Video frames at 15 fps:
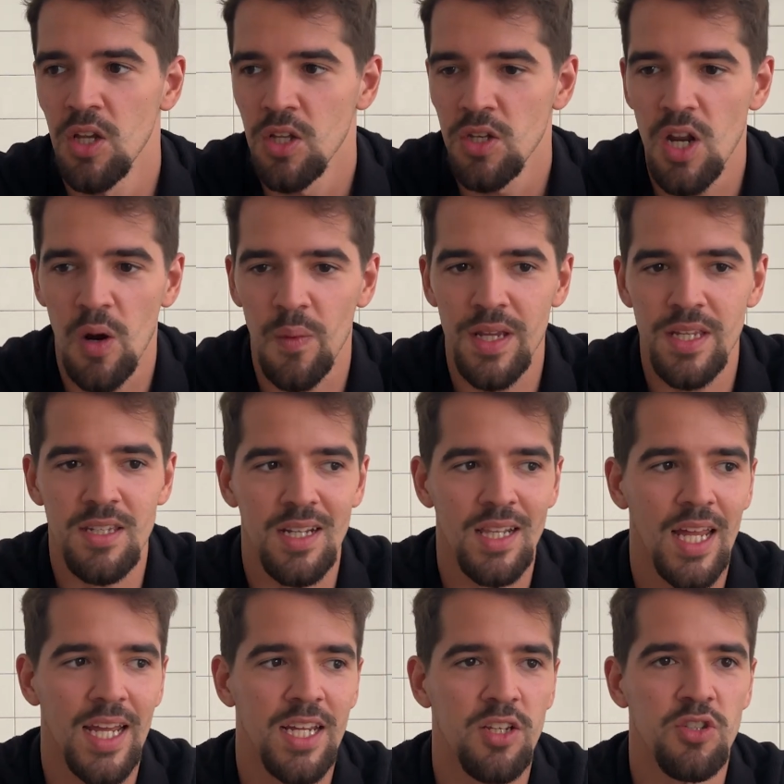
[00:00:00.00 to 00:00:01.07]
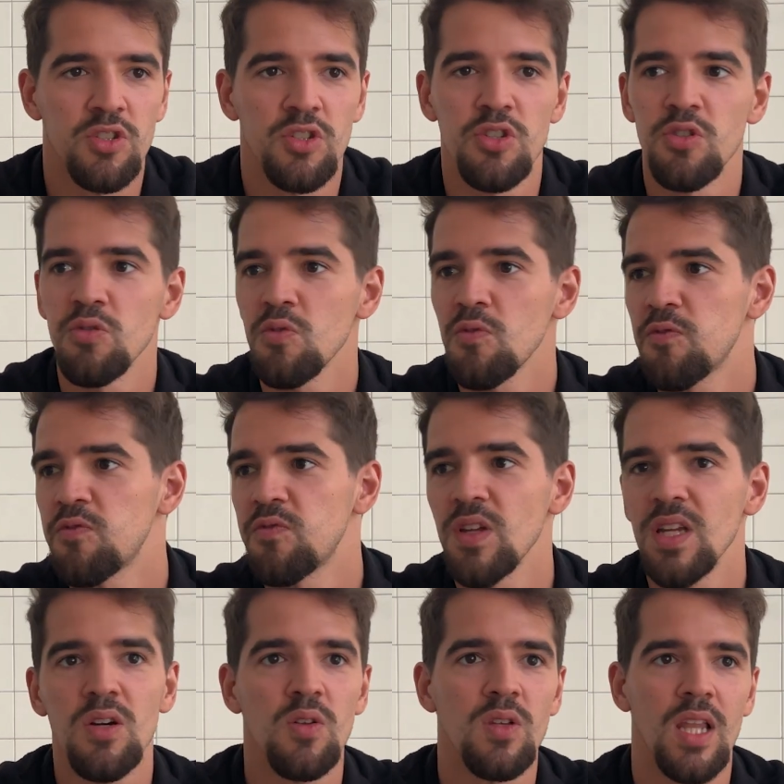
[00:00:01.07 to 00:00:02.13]
No, is it like, do you
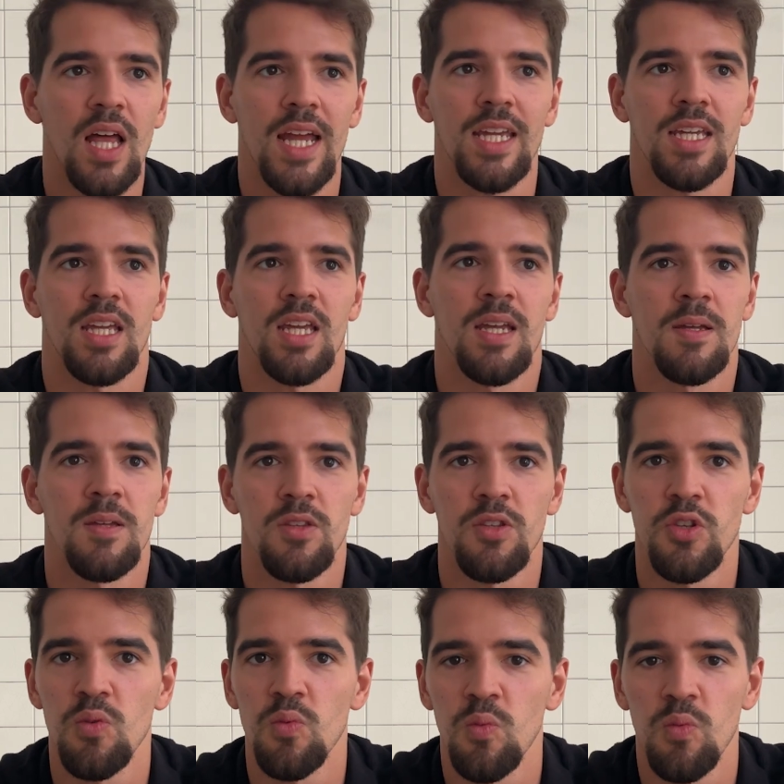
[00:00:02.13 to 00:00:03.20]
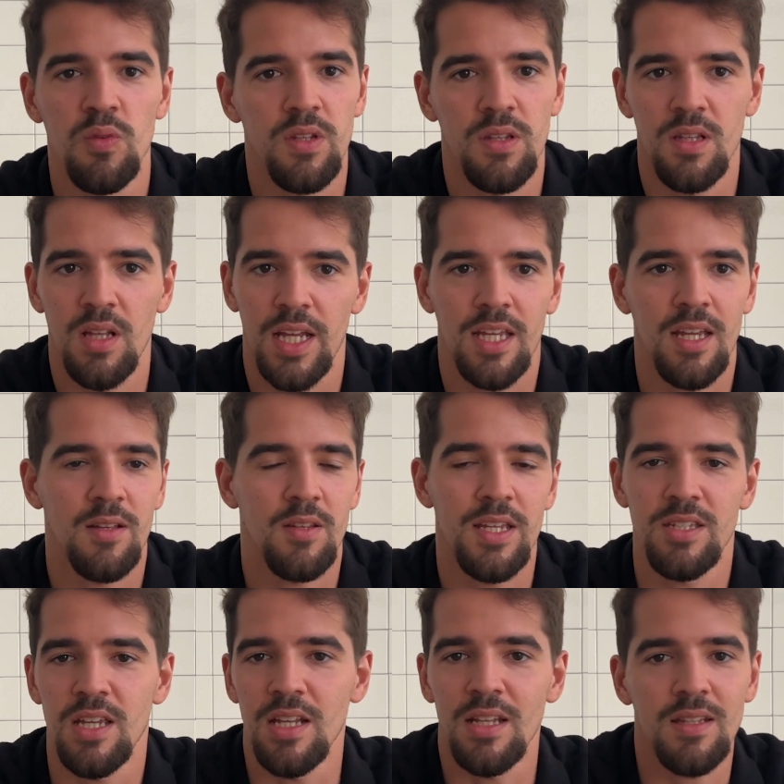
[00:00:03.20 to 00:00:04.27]
feel like is
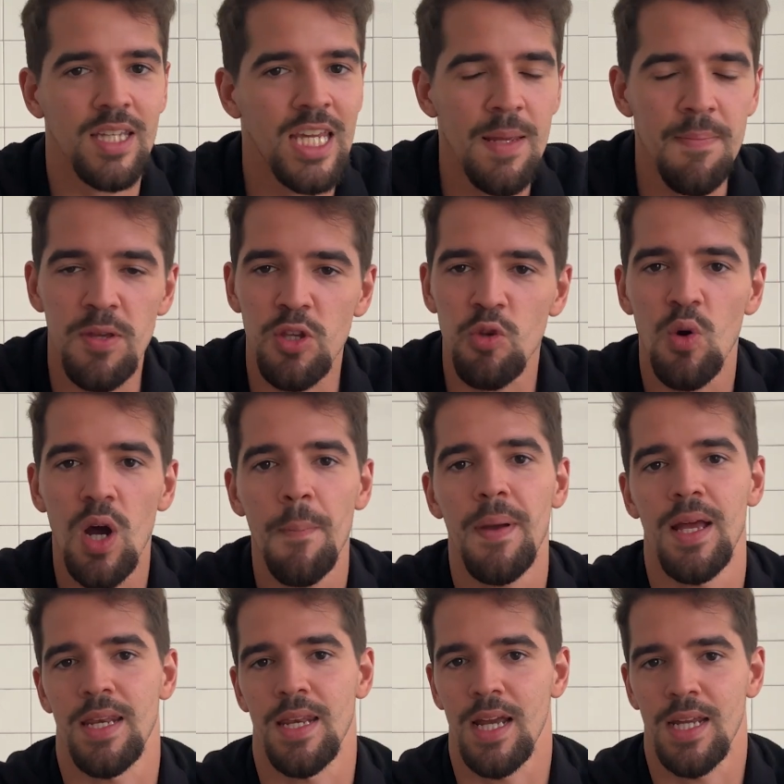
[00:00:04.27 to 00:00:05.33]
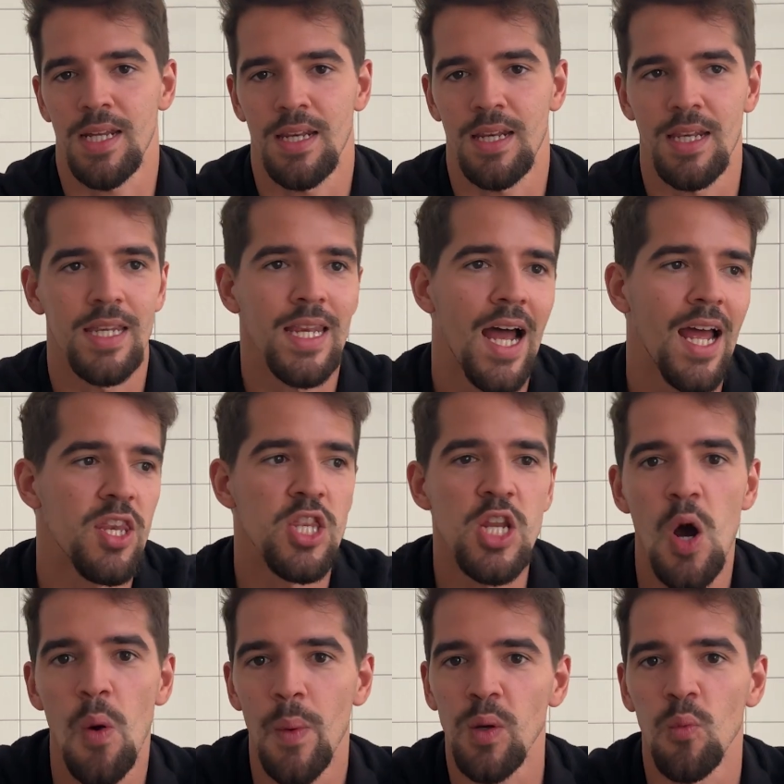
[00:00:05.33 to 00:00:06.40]
it keeping you up at night, not
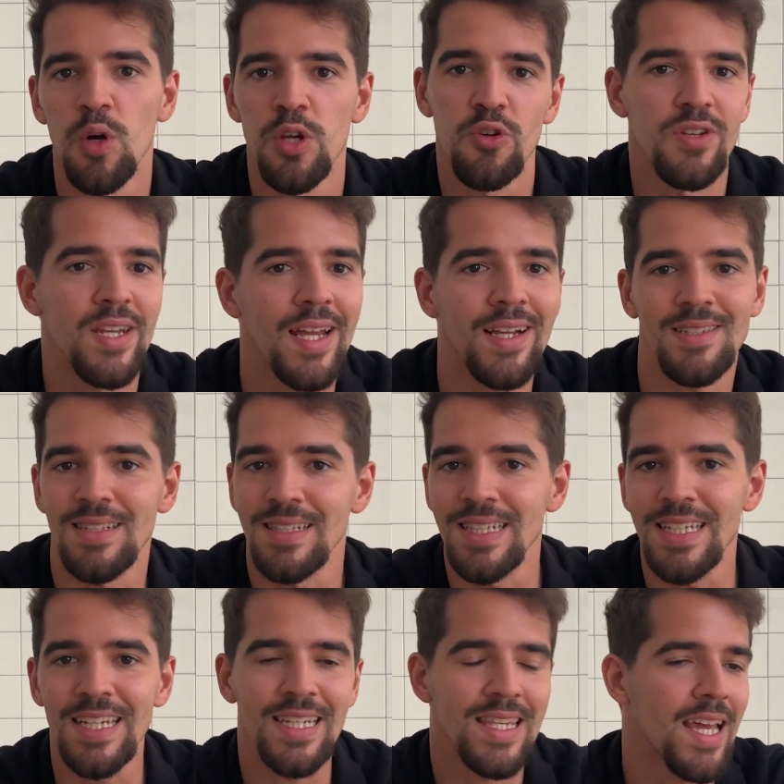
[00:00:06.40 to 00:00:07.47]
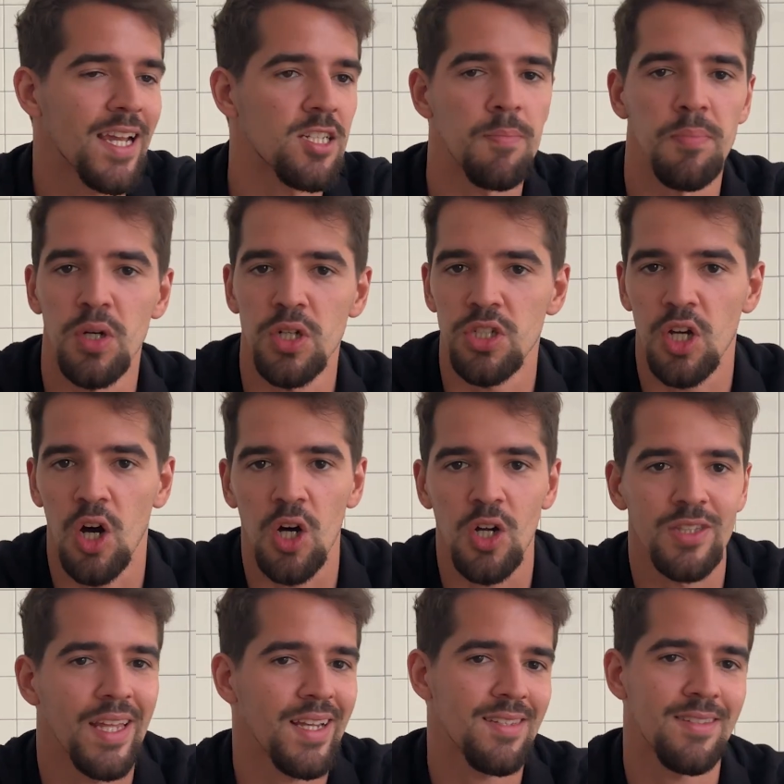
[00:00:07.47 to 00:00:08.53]
knowing where your next lead, next booked call,
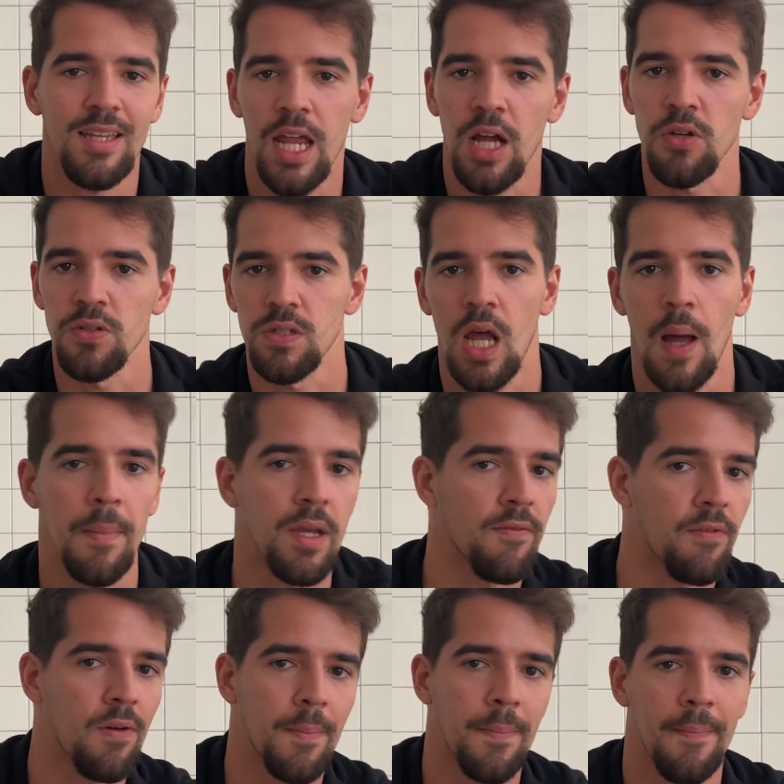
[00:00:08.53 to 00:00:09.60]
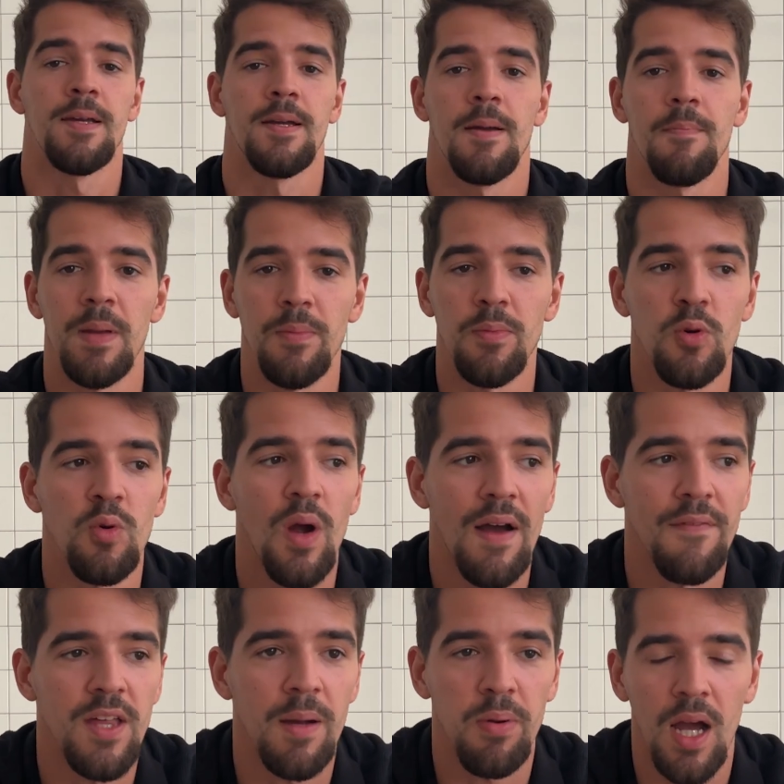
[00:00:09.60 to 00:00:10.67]
next sale is coming from? People who have
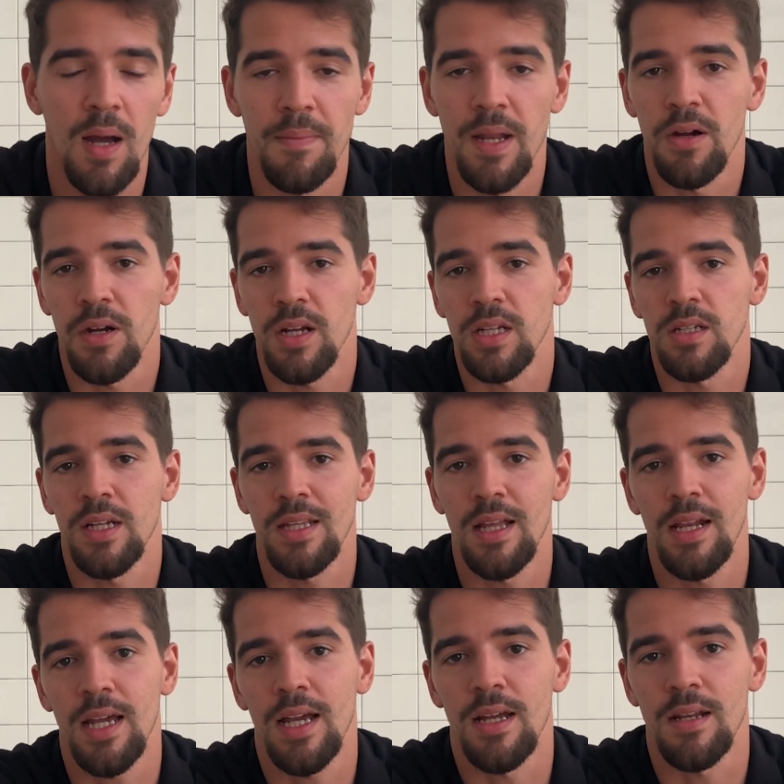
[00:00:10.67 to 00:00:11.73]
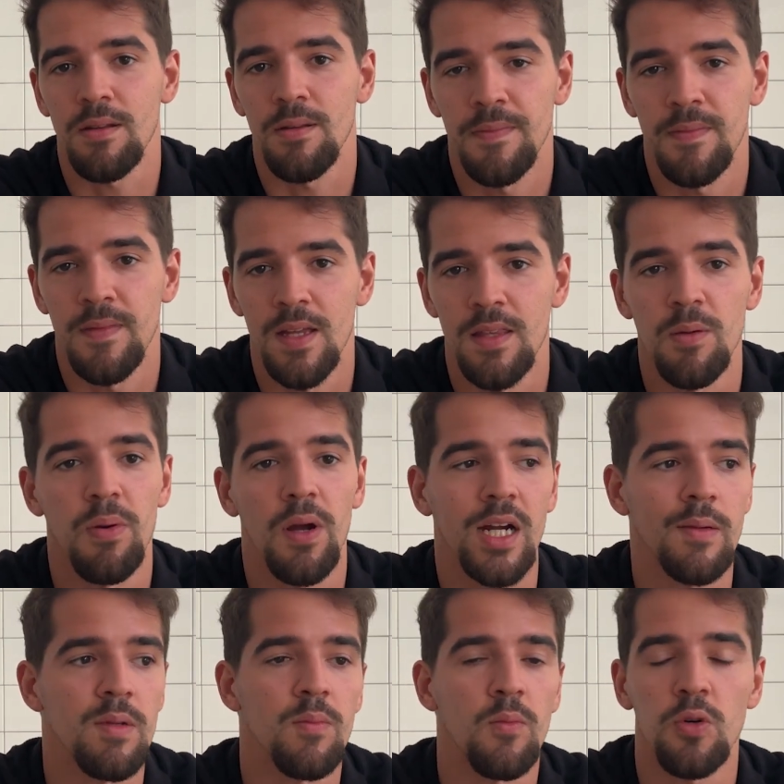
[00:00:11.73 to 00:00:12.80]
that problem now are going to click that ad, and they're probably
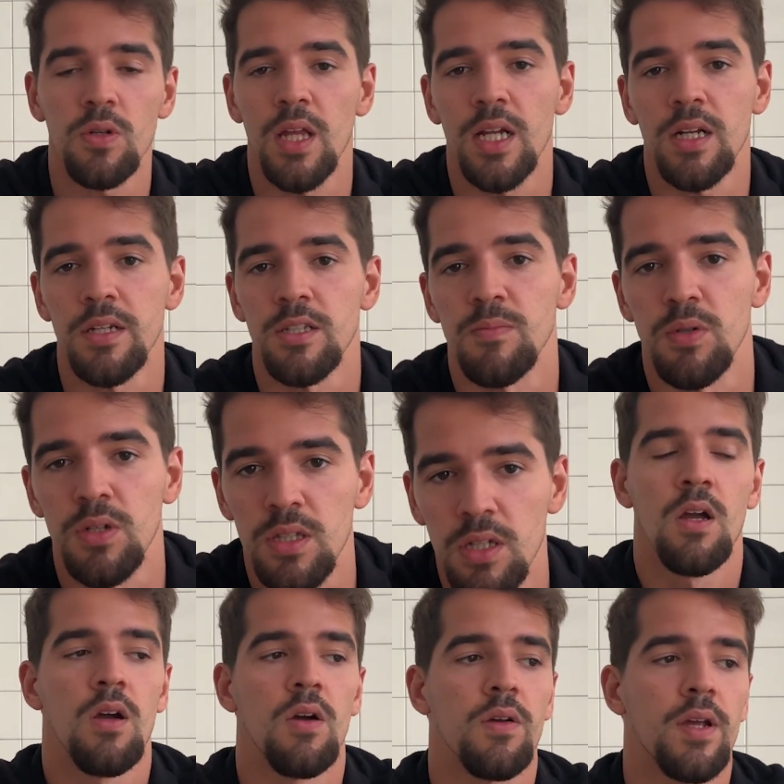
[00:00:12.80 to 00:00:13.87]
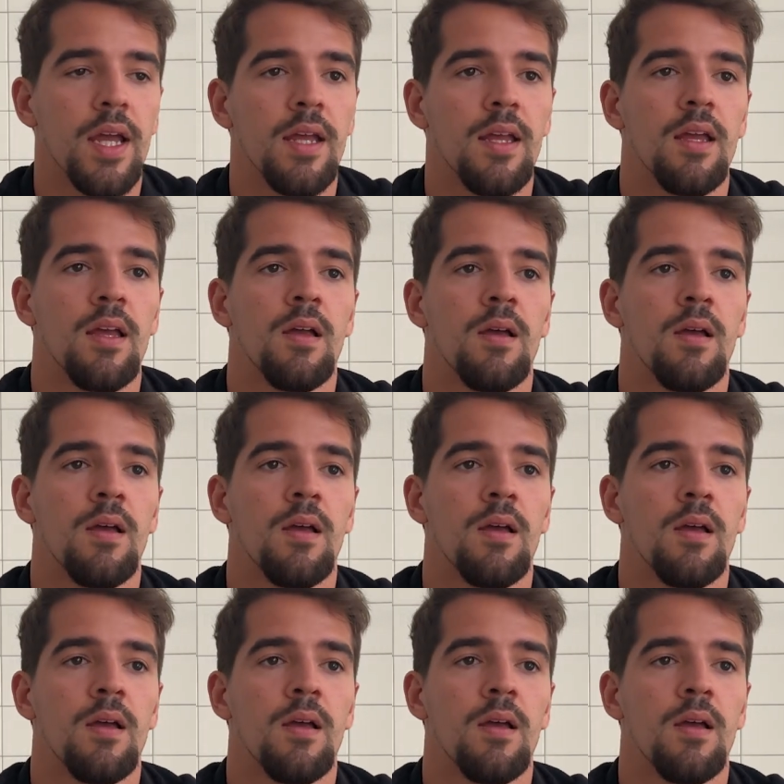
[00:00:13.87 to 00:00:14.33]
going to be more likely to book the call. Okay.